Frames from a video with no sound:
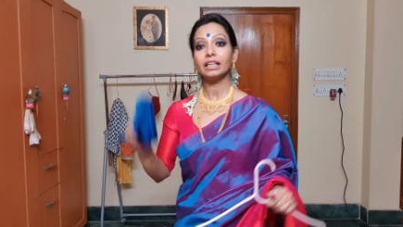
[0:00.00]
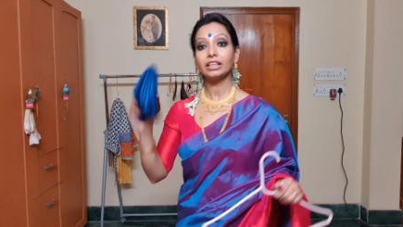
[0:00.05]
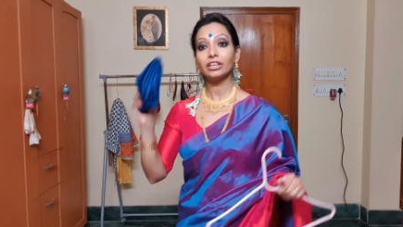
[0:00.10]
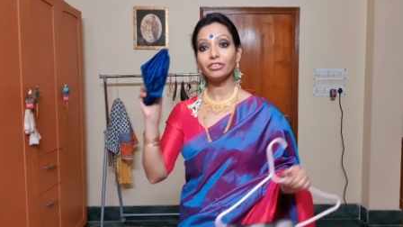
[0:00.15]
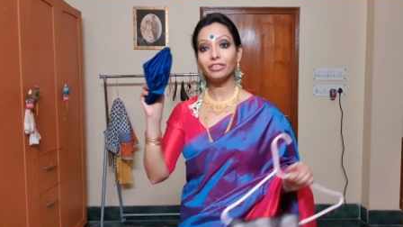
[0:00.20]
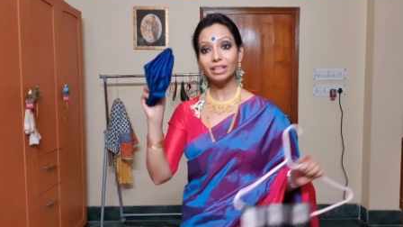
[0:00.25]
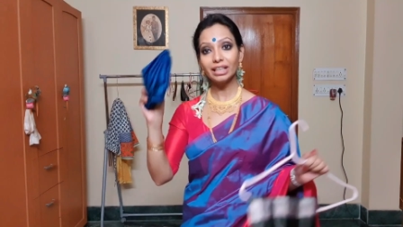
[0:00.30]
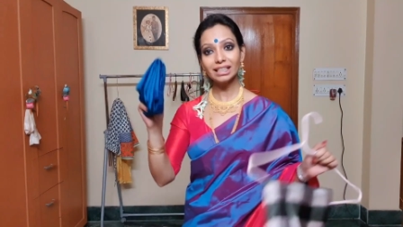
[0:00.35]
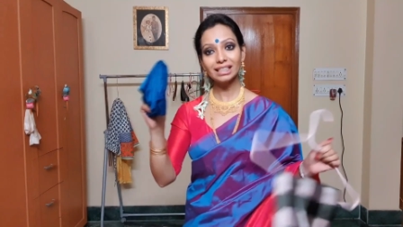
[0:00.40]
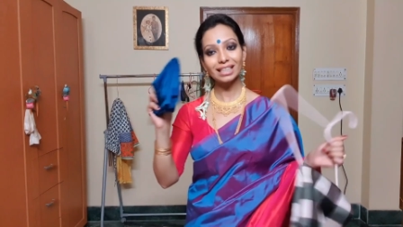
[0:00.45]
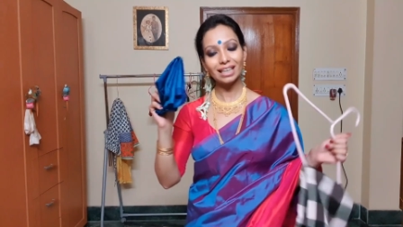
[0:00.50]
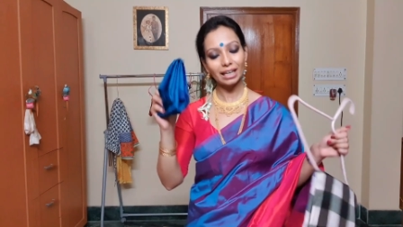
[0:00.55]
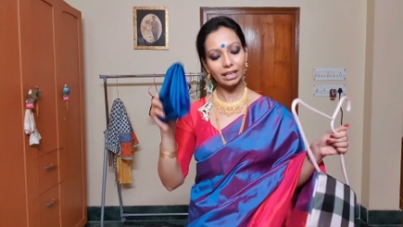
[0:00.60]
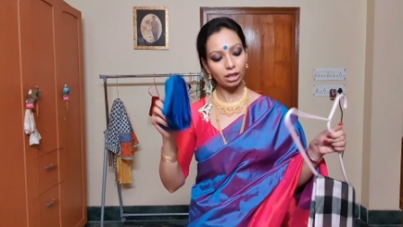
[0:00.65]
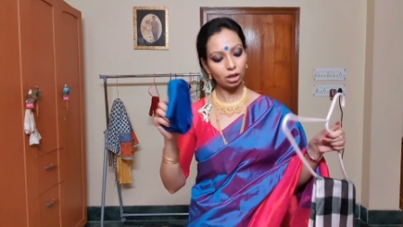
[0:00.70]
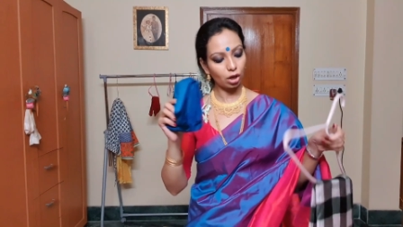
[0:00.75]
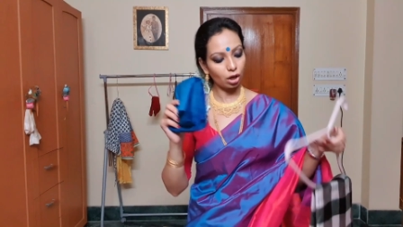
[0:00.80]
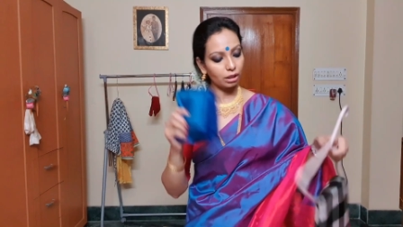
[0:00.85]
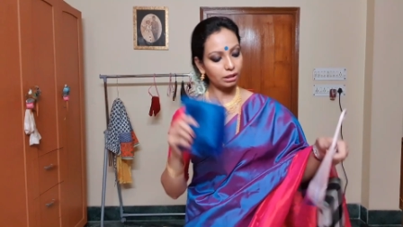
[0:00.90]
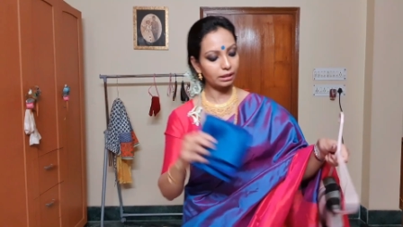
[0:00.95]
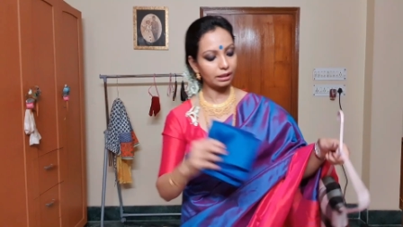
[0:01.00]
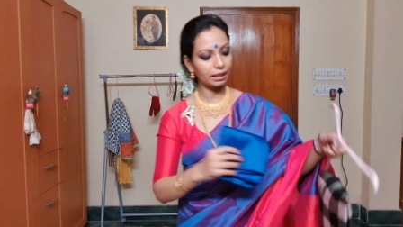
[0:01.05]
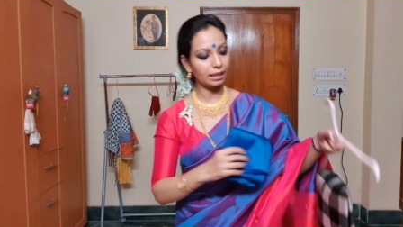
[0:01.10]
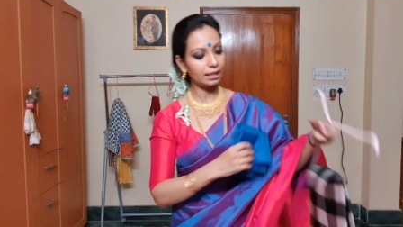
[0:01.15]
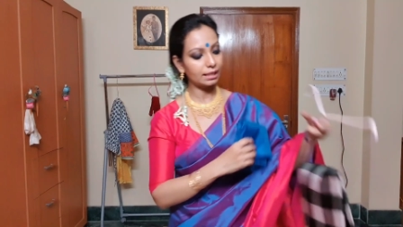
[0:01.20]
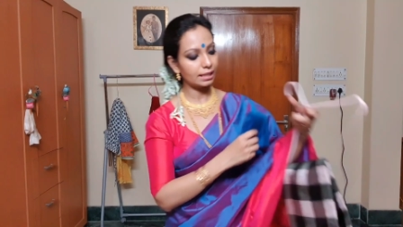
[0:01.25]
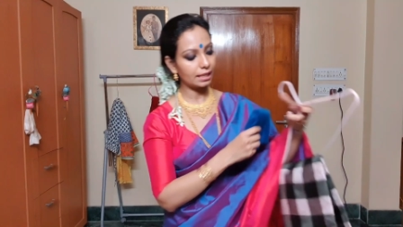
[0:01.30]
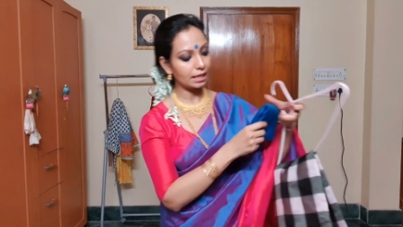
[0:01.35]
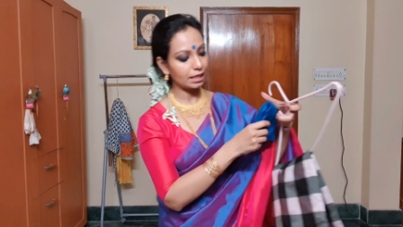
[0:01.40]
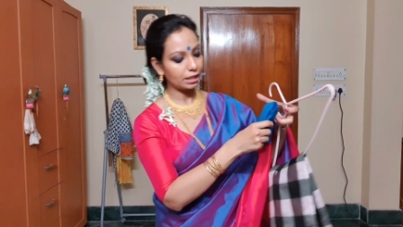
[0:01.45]
The reason I got
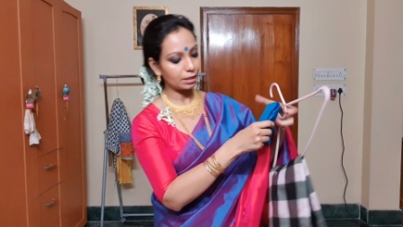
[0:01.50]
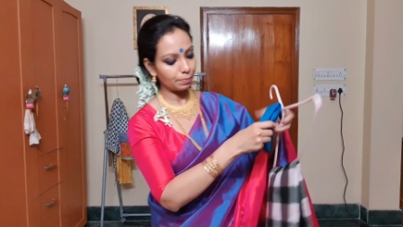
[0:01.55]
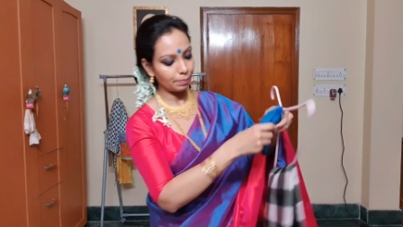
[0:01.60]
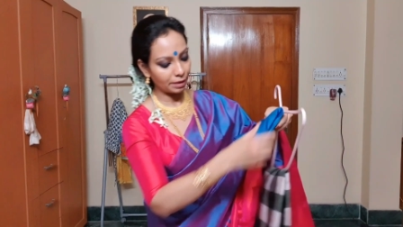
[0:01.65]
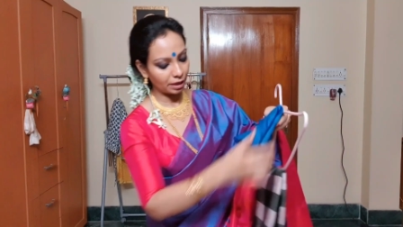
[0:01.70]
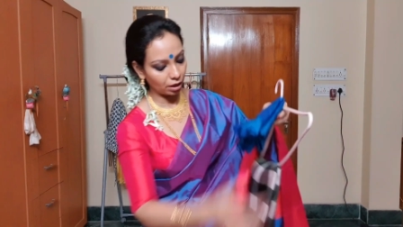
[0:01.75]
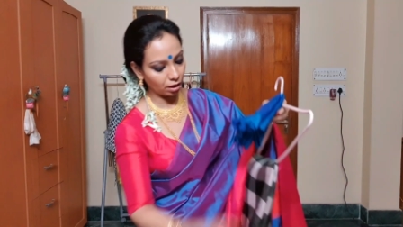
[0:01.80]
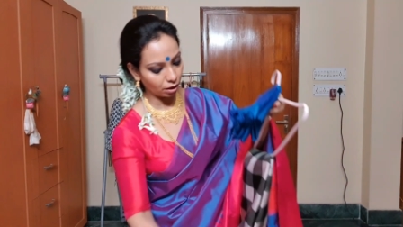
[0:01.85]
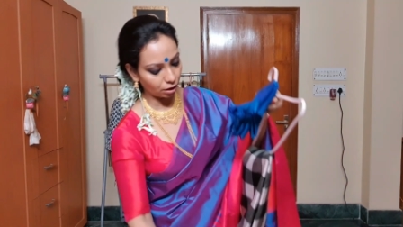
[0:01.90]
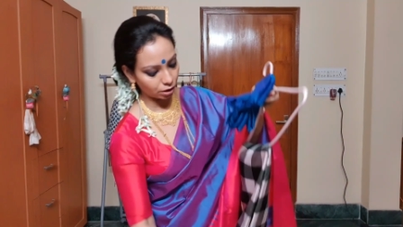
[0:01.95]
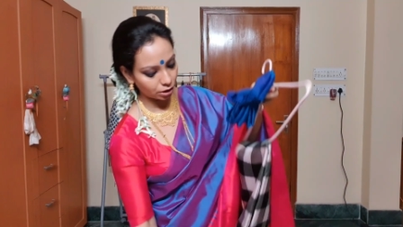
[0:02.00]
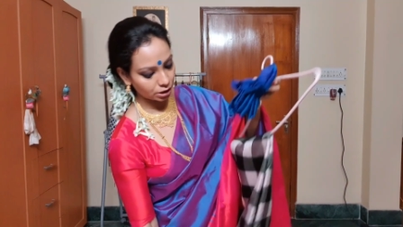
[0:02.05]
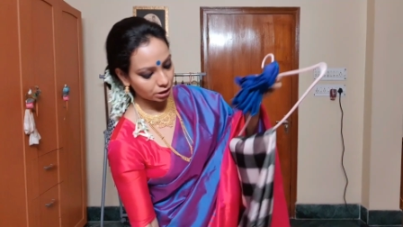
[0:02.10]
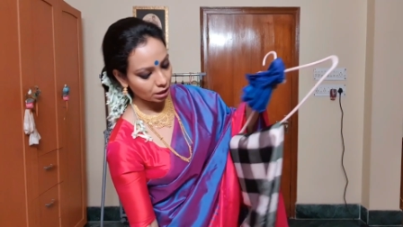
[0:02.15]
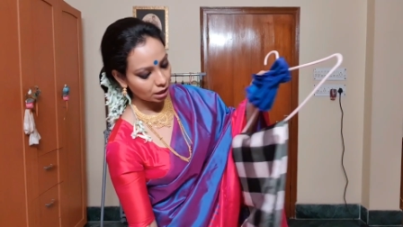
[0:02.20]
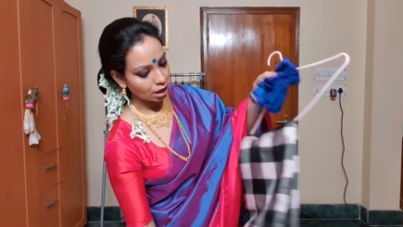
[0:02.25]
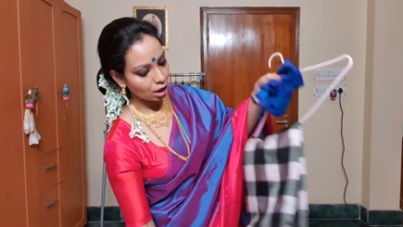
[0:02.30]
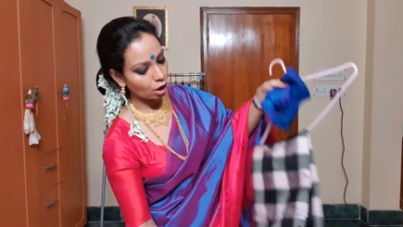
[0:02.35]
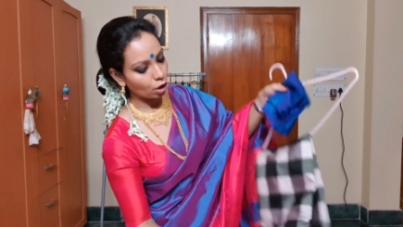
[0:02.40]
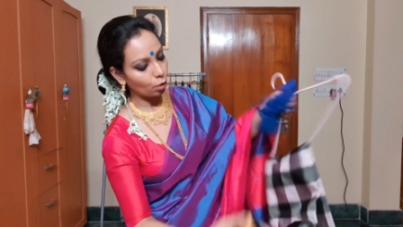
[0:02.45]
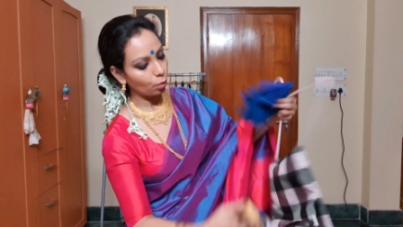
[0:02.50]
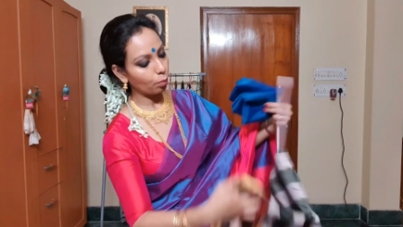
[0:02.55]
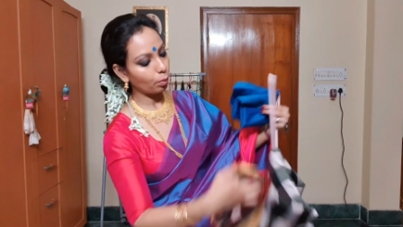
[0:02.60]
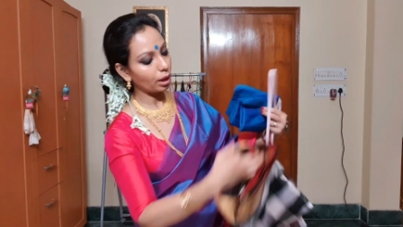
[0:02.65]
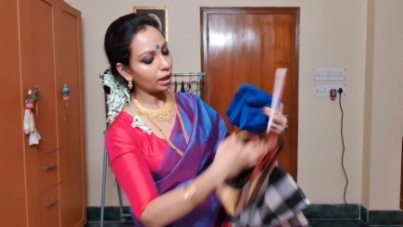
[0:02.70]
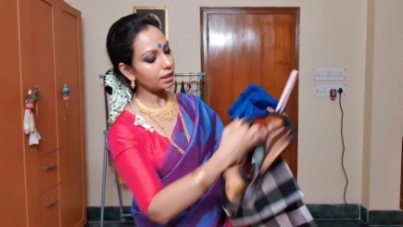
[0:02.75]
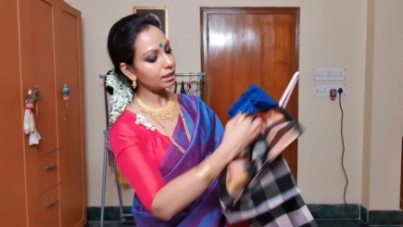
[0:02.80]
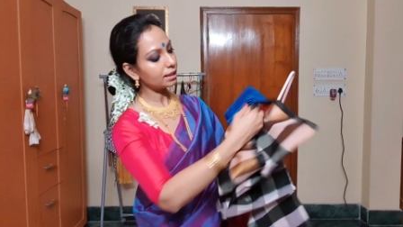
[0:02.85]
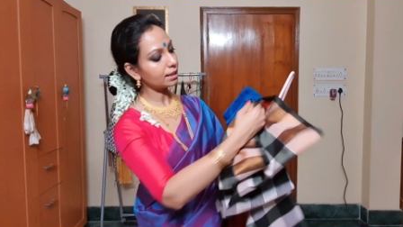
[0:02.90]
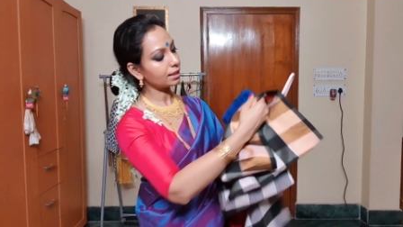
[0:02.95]
this is because
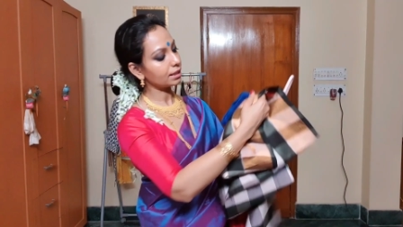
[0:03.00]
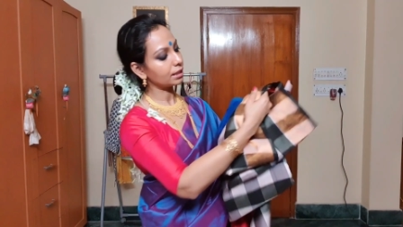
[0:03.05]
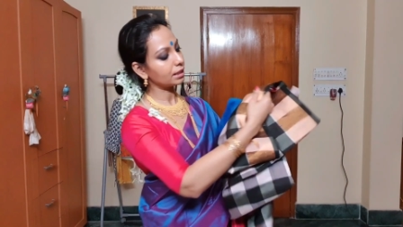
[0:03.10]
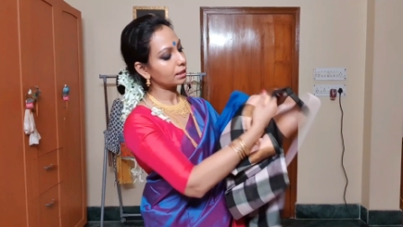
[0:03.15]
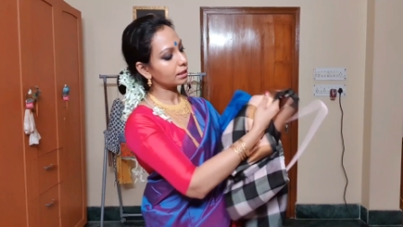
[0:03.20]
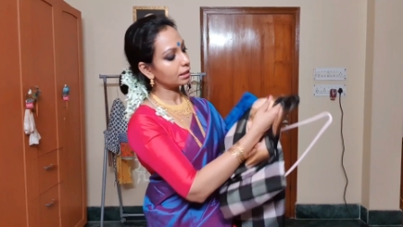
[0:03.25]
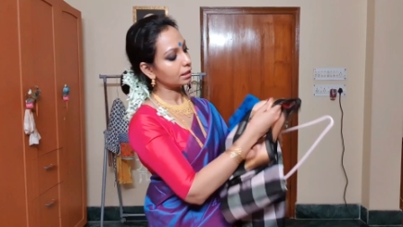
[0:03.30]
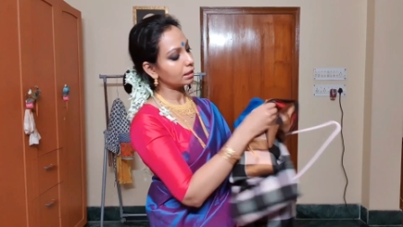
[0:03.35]
once